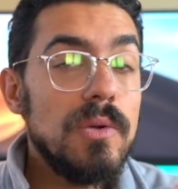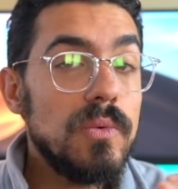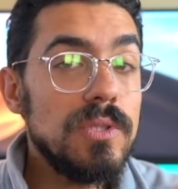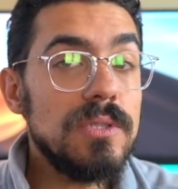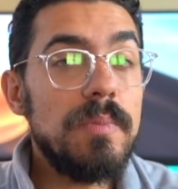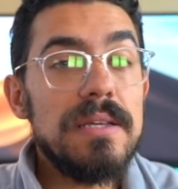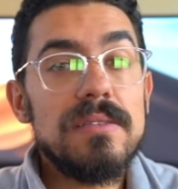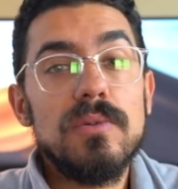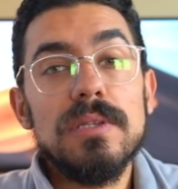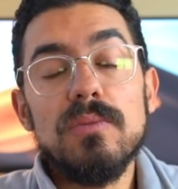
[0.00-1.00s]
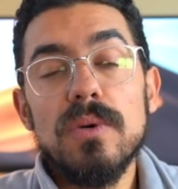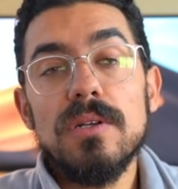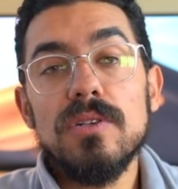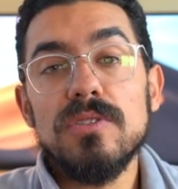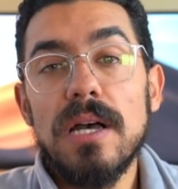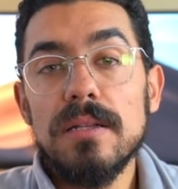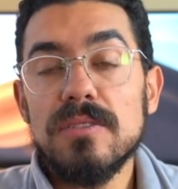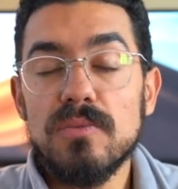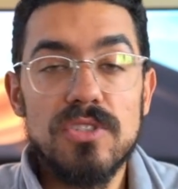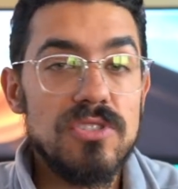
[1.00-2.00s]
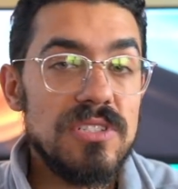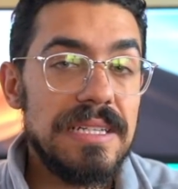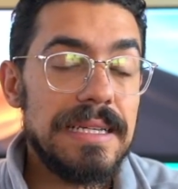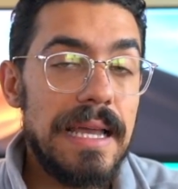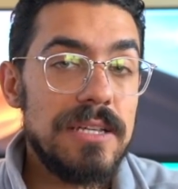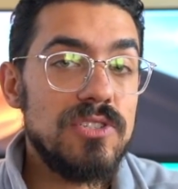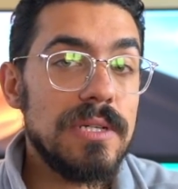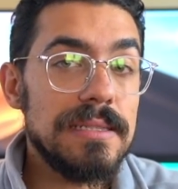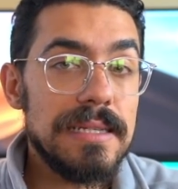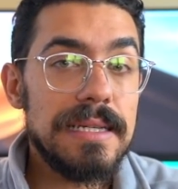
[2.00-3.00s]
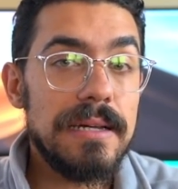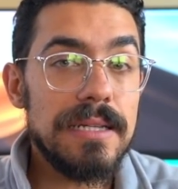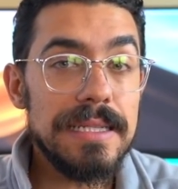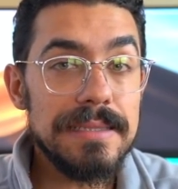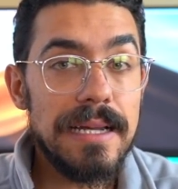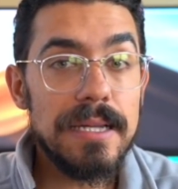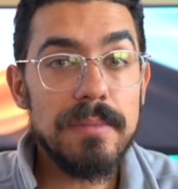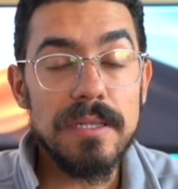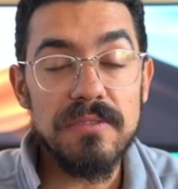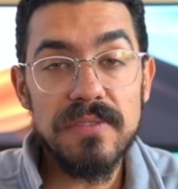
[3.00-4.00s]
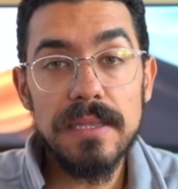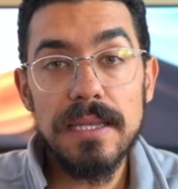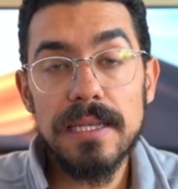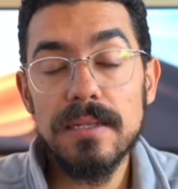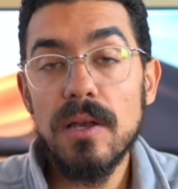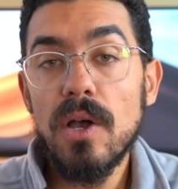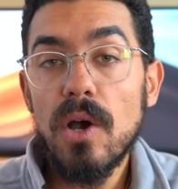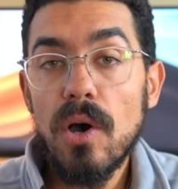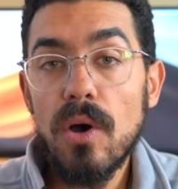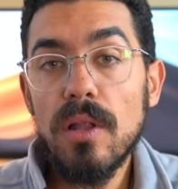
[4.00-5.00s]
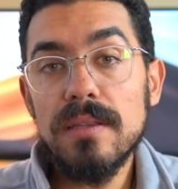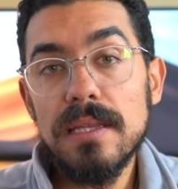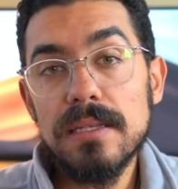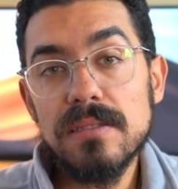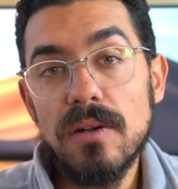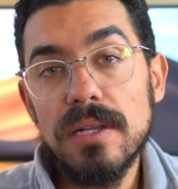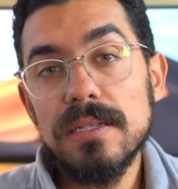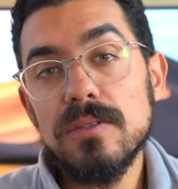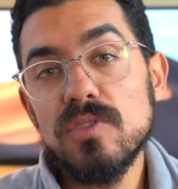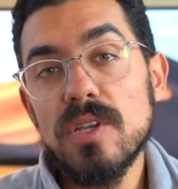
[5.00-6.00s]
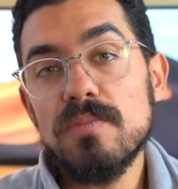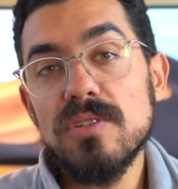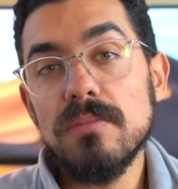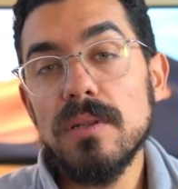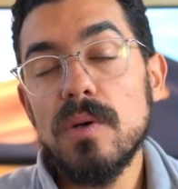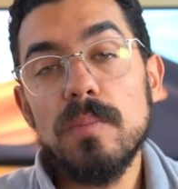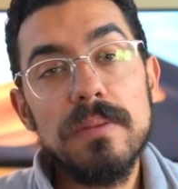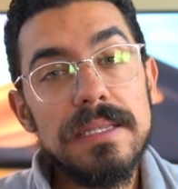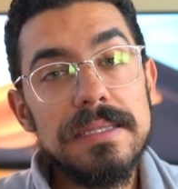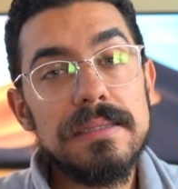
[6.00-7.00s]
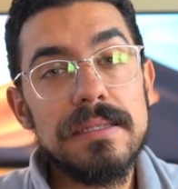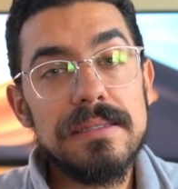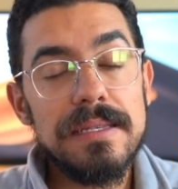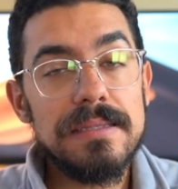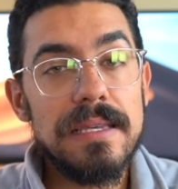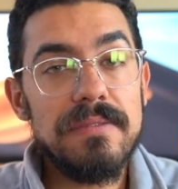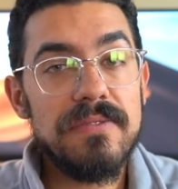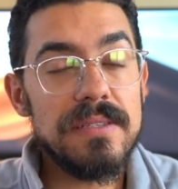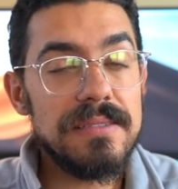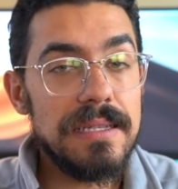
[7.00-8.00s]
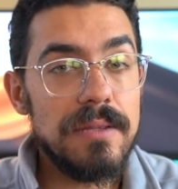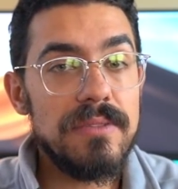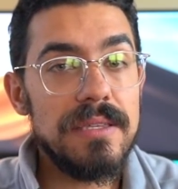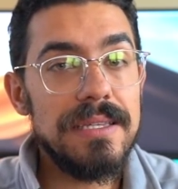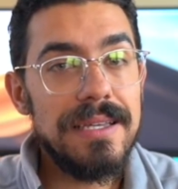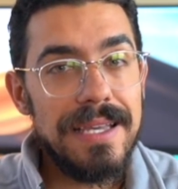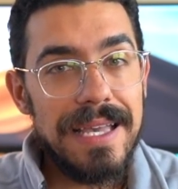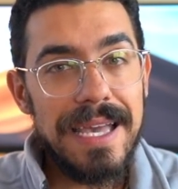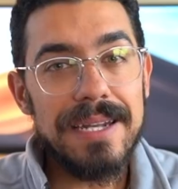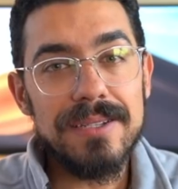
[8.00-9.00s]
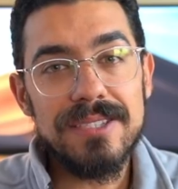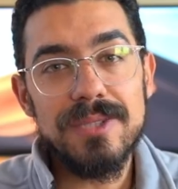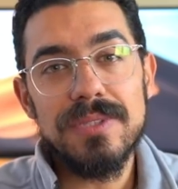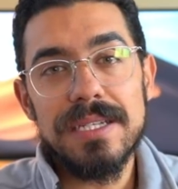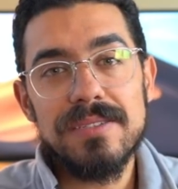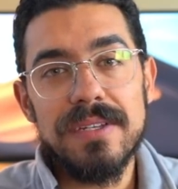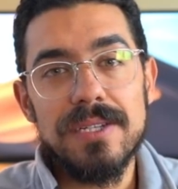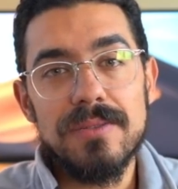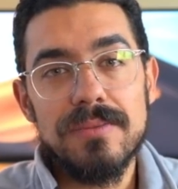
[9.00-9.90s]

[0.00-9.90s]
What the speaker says: when you deposit only $100, which is just like cash. You can take it out anytime you feel like it. All the links are in the description below. Please stay safe, stay healthy, and I'll see you in the next video.